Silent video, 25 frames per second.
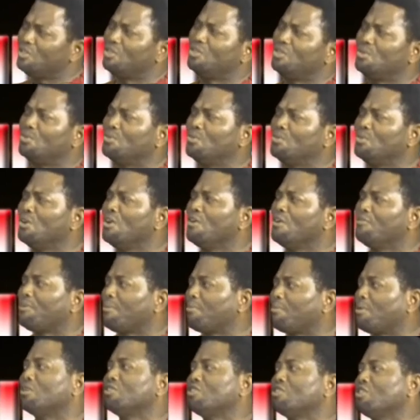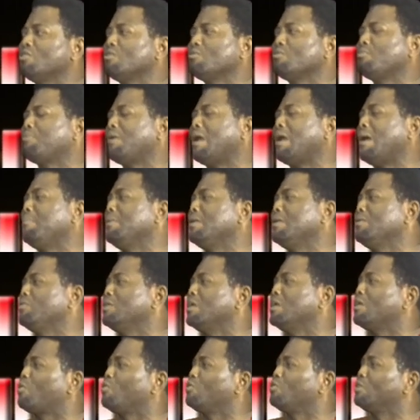you from continuing. Probably
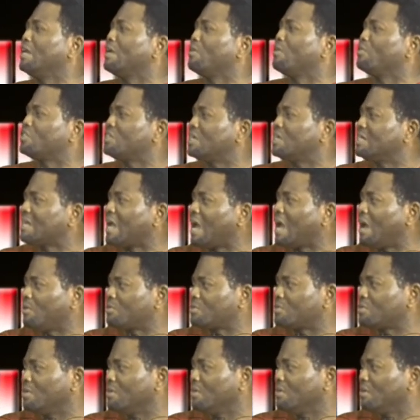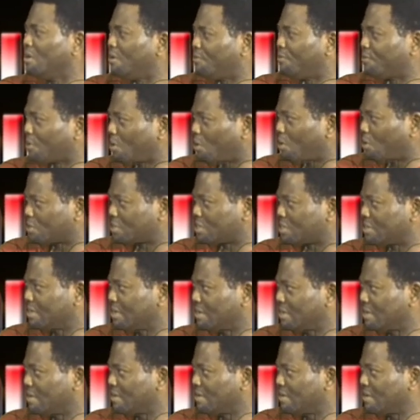they could negotiate out of court.
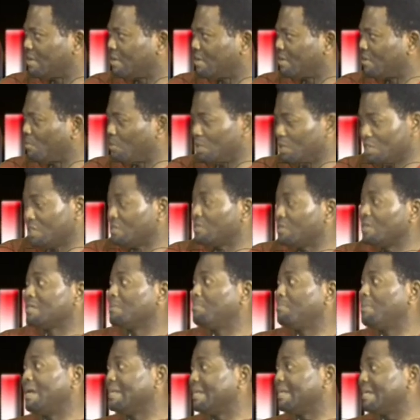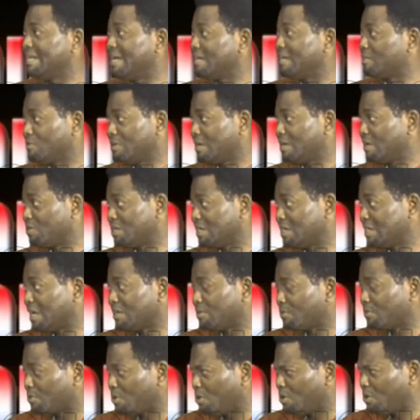Which is not a bad idea to negotiate
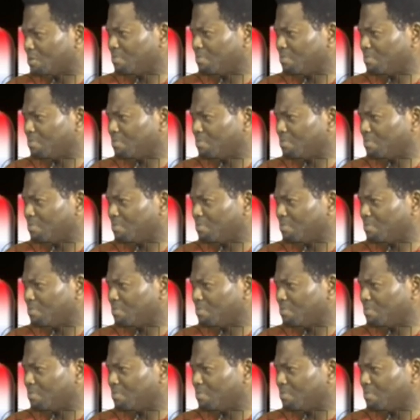out of court,